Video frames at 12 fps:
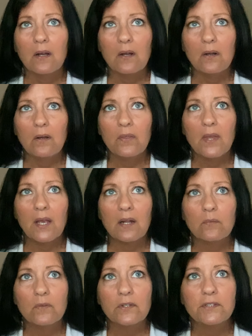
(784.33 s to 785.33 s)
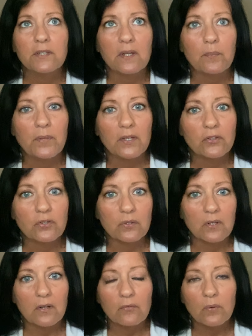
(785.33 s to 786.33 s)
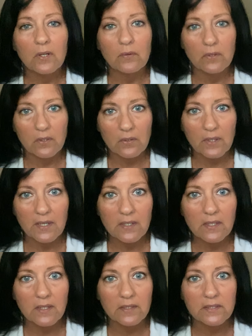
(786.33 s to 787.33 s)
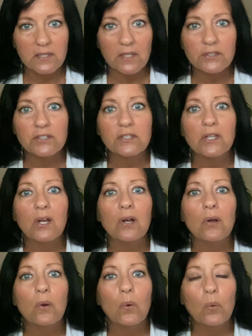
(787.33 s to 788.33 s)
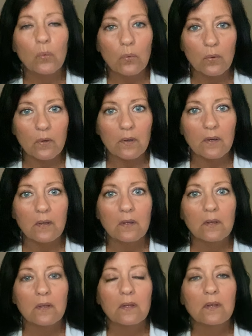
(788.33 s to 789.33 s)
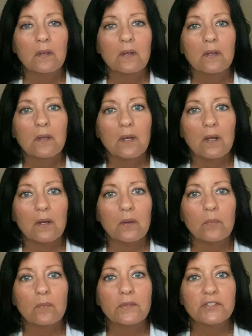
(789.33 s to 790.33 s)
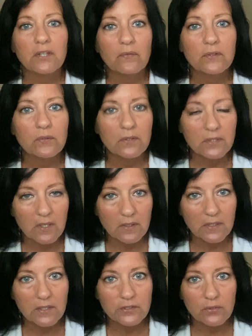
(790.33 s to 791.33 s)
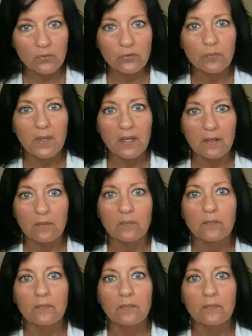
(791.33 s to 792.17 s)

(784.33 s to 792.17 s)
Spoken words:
On that was a picture of what looked like Nikola Tesla or Salvador Dali as an older man.